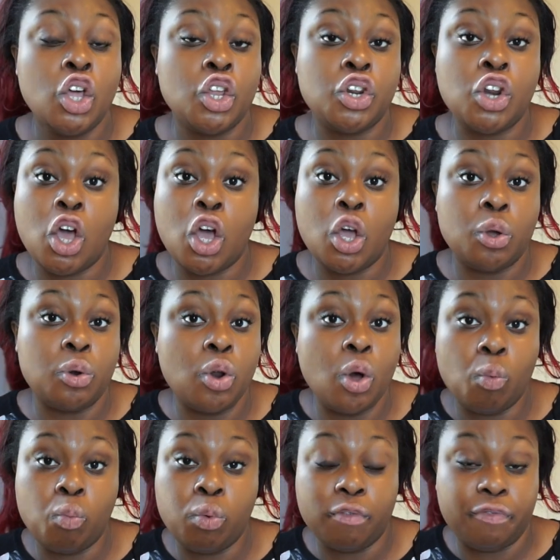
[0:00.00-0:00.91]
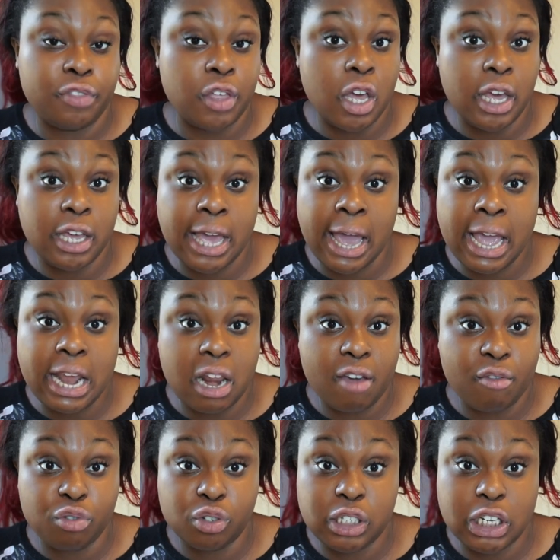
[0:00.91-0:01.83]
no, not with the A
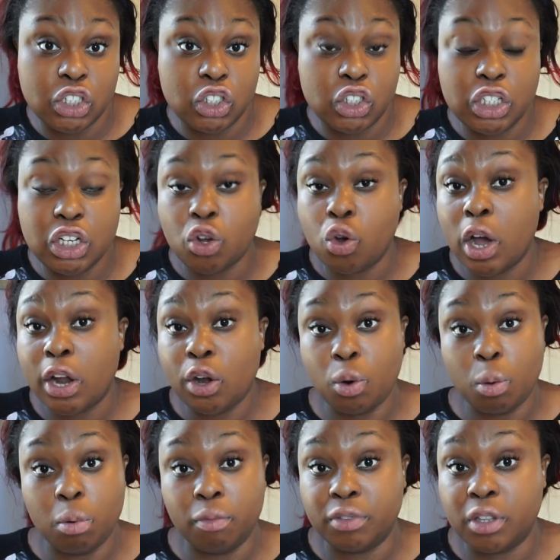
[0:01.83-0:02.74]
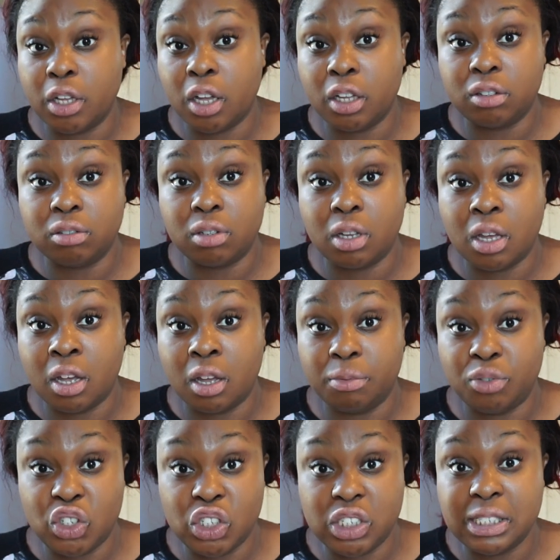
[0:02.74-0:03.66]
levels that she got and not with the
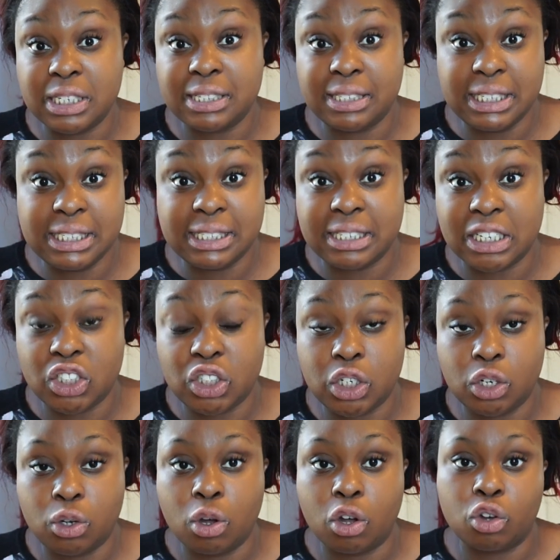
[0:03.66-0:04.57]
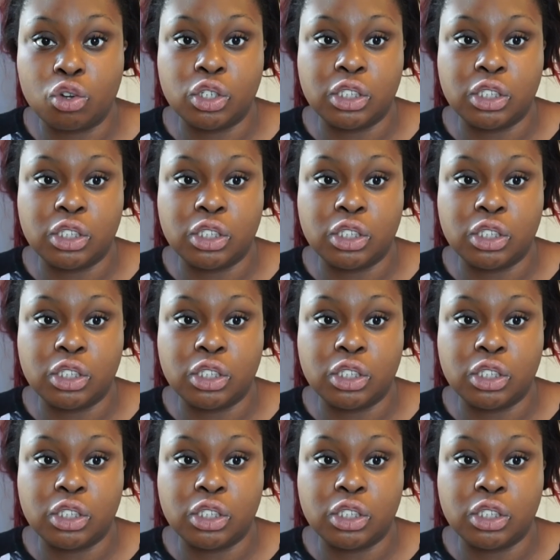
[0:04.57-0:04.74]
GCSEs that she got,